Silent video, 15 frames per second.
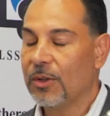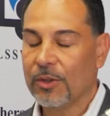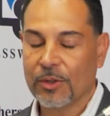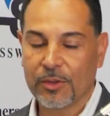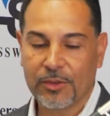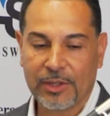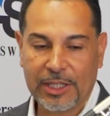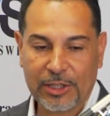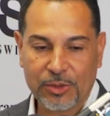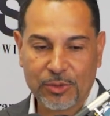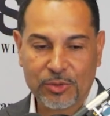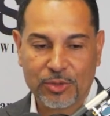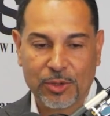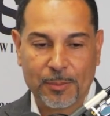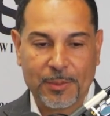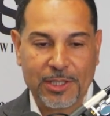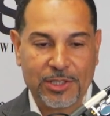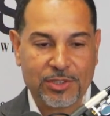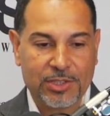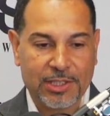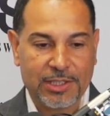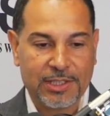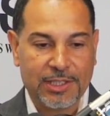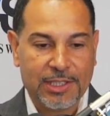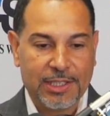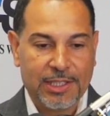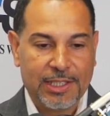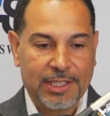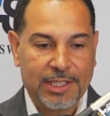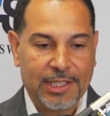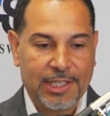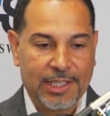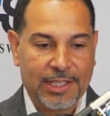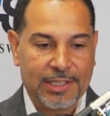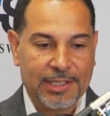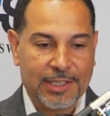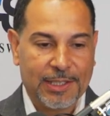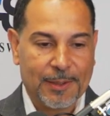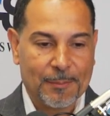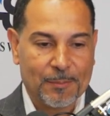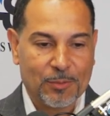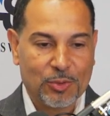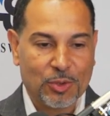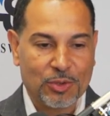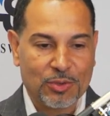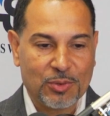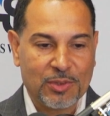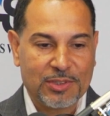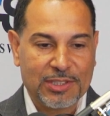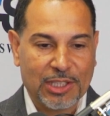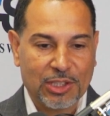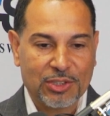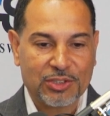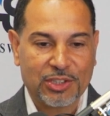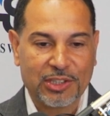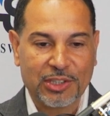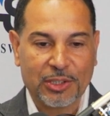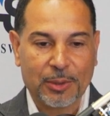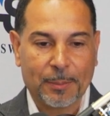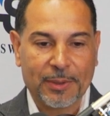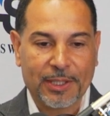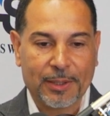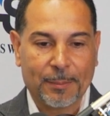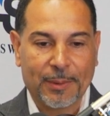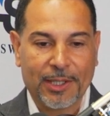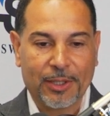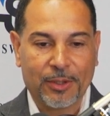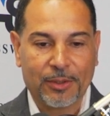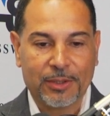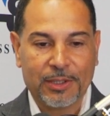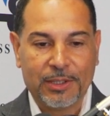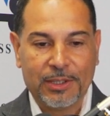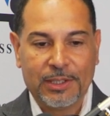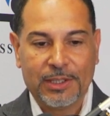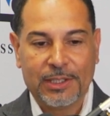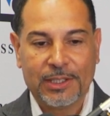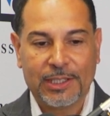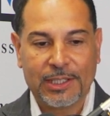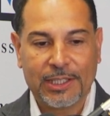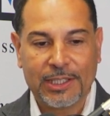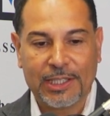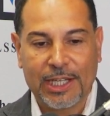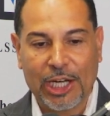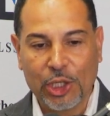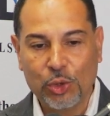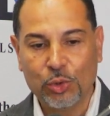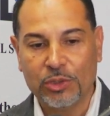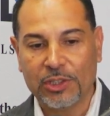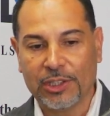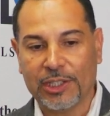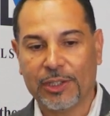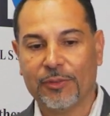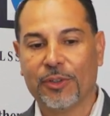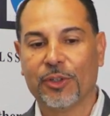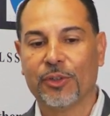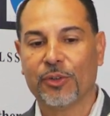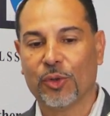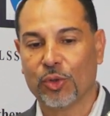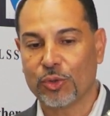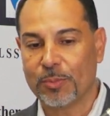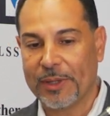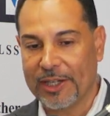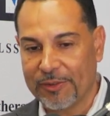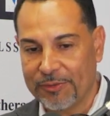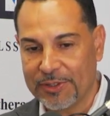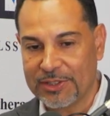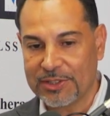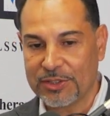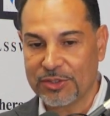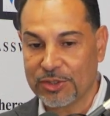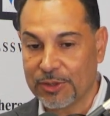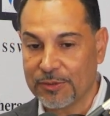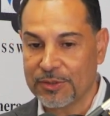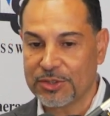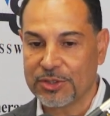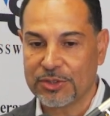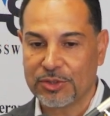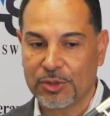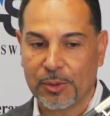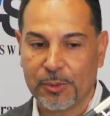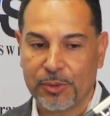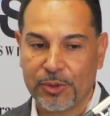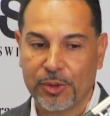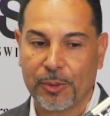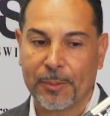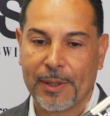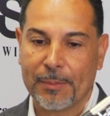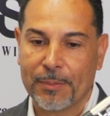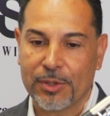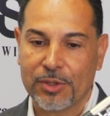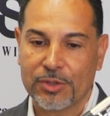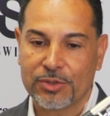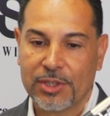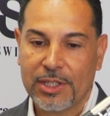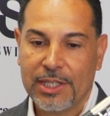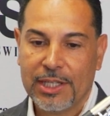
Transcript: Oh, thank you so much. And so tell us a little bit about how you deliver those benefits and services to your members.